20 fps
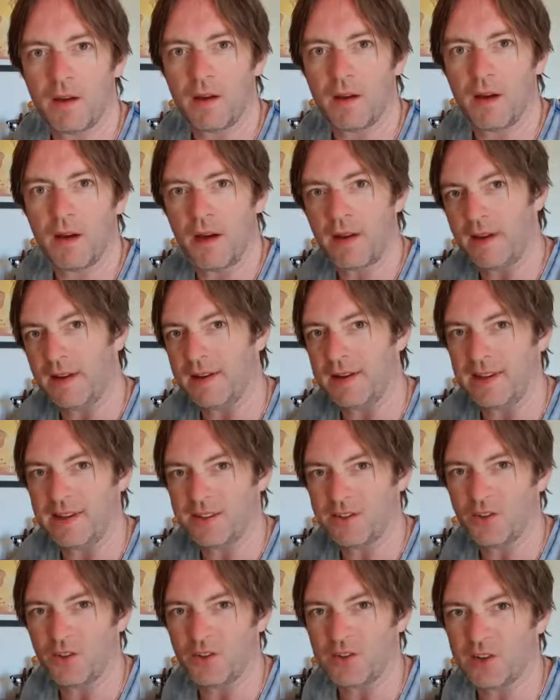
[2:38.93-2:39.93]
it
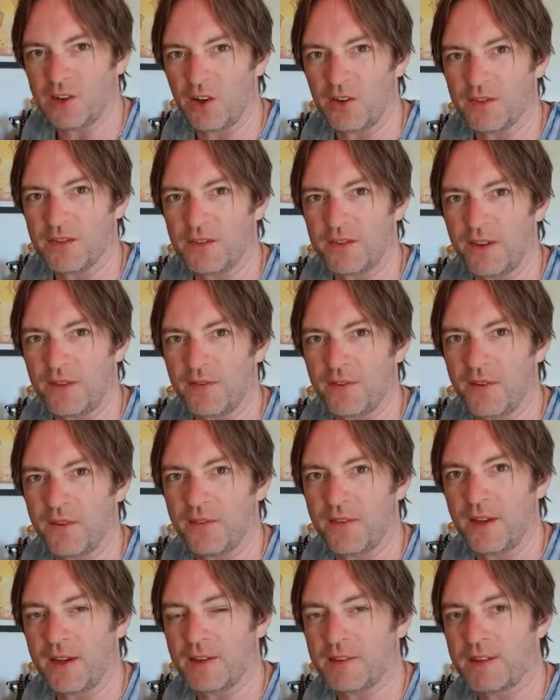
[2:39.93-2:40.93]
leads on to lots of
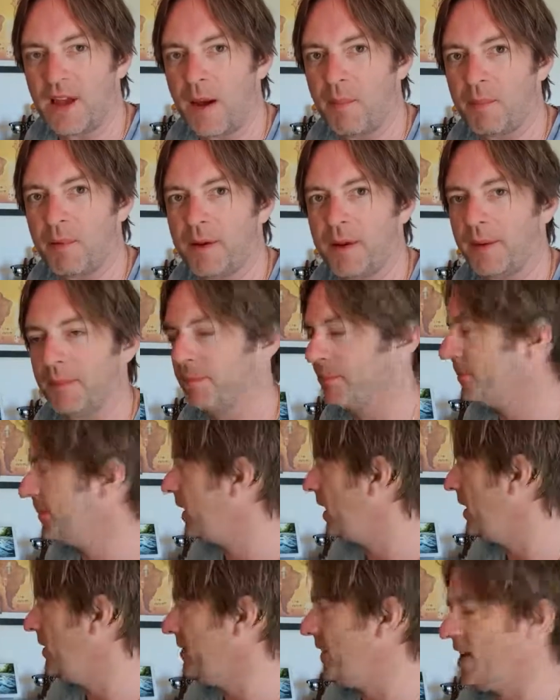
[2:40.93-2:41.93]
different things happening,
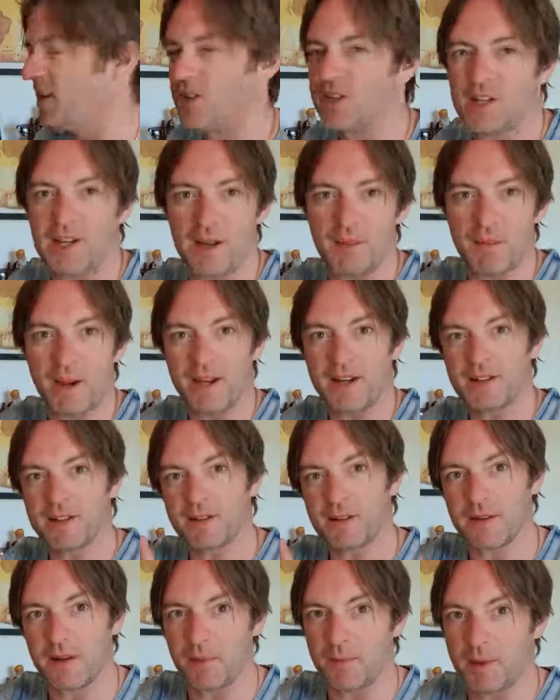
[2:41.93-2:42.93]
and eventually it
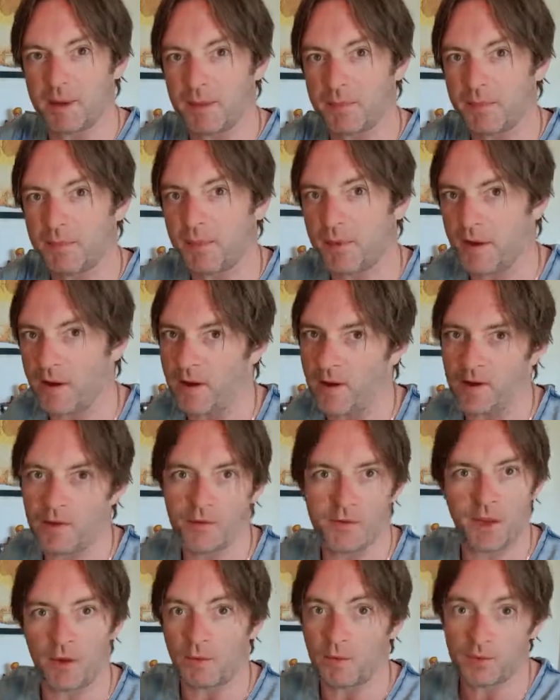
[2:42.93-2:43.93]
makes a big not